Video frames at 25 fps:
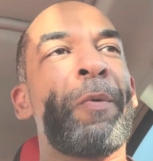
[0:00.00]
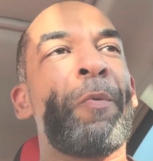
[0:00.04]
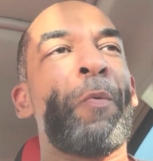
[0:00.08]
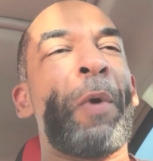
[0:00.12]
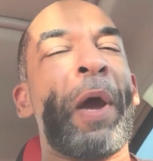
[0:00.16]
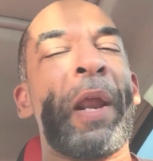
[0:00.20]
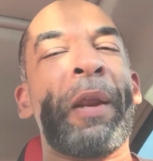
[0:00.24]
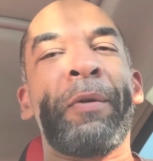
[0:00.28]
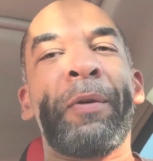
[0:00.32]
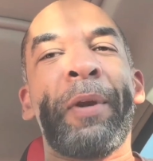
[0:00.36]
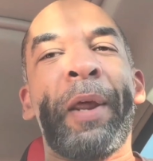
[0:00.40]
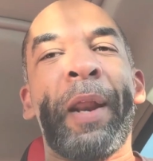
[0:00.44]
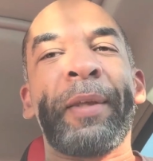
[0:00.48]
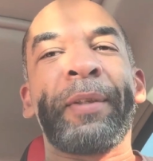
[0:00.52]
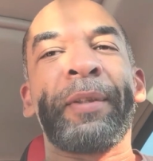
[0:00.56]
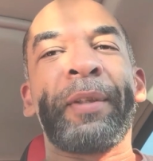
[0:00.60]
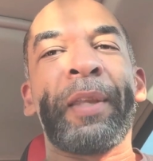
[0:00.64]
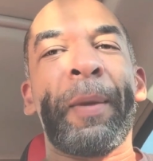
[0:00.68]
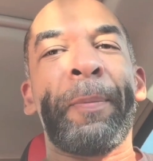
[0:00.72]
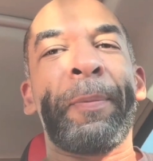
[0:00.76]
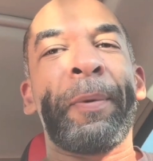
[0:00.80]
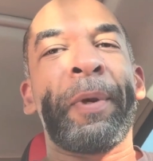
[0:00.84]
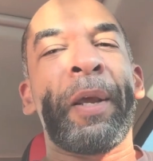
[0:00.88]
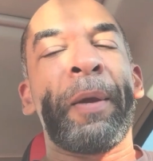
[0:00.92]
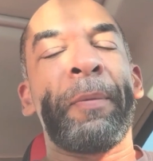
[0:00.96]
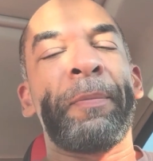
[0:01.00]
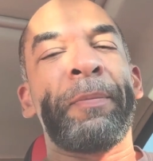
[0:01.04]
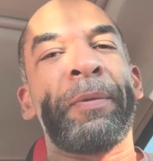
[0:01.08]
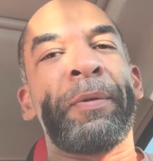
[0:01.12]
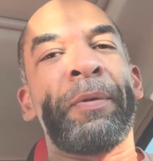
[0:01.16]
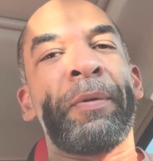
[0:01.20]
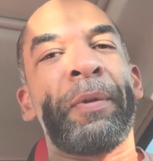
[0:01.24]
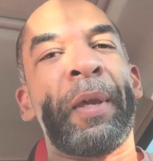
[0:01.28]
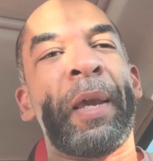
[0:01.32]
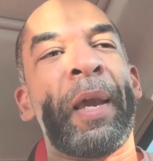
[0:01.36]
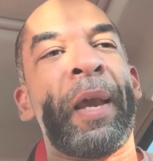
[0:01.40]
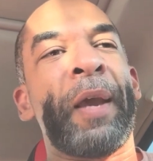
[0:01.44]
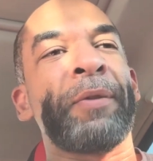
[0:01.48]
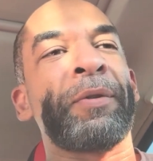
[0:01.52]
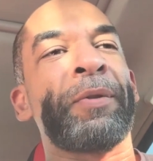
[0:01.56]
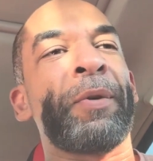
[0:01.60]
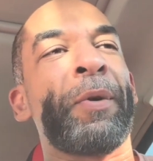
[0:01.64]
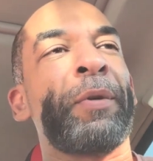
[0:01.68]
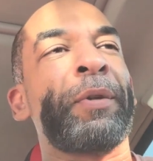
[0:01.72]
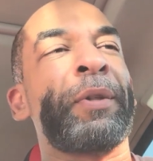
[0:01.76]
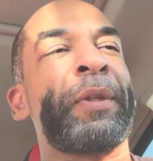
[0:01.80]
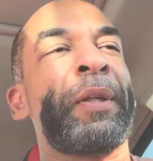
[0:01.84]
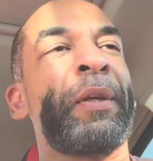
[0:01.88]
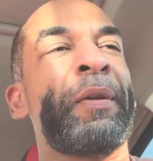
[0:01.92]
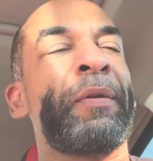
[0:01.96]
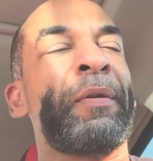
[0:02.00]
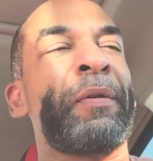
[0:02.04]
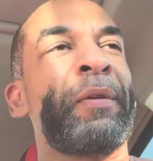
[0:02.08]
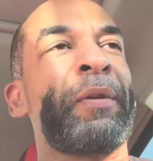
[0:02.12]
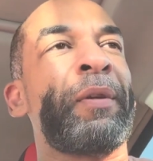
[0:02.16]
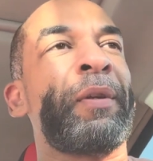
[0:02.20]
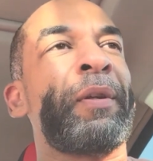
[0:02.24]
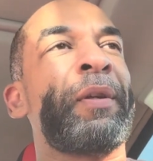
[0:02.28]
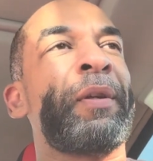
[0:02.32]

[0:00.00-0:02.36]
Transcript: Why don't I step it up to the SRT?